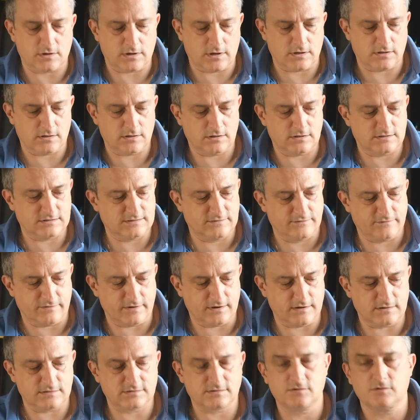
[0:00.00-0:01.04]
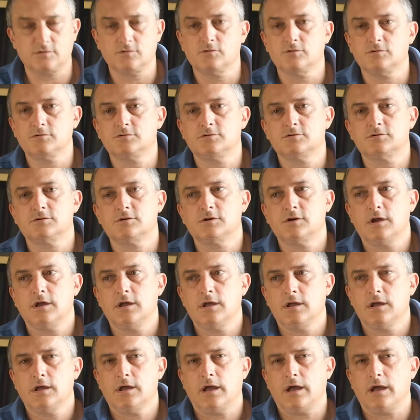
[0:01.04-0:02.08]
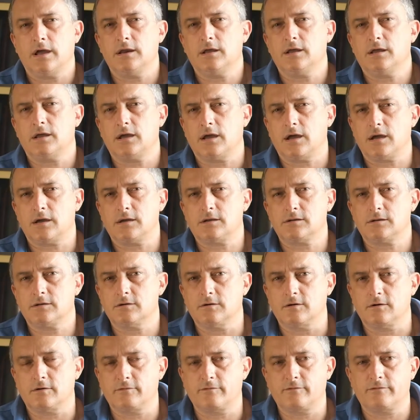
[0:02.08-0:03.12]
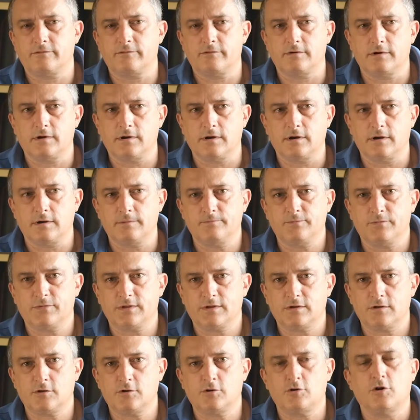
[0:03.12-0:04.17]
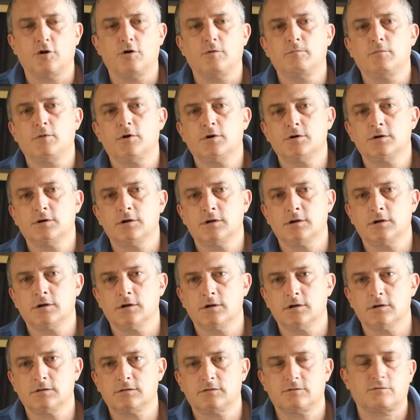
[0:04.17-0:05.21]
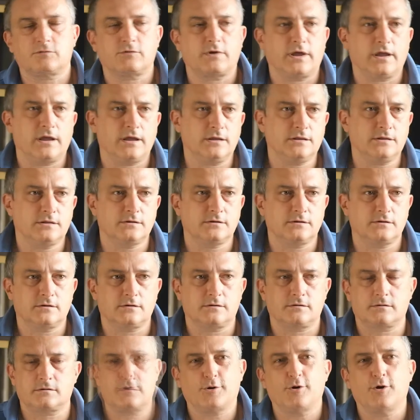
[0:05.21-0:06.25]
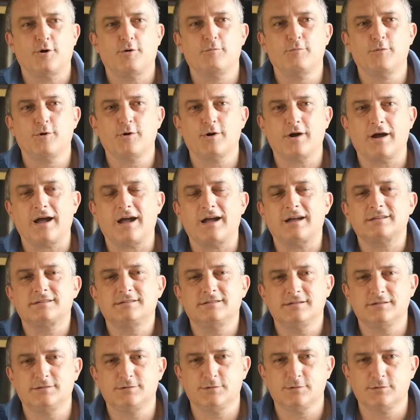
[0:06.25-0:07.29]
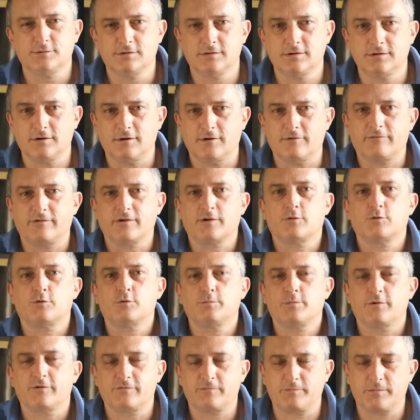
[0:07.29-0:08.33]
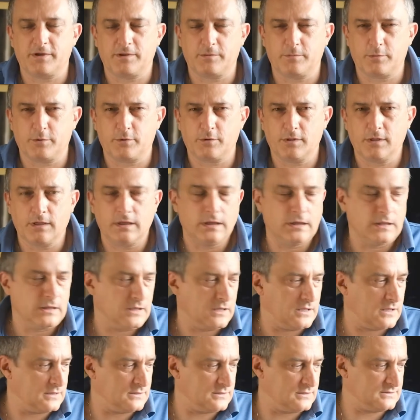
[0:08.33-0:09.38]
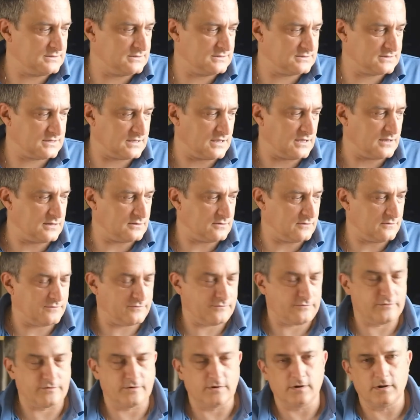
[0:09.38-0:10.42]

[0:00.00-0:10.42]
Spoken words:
and is defined as culture any kind of common trait or common attitude of a group of people. And this is kind of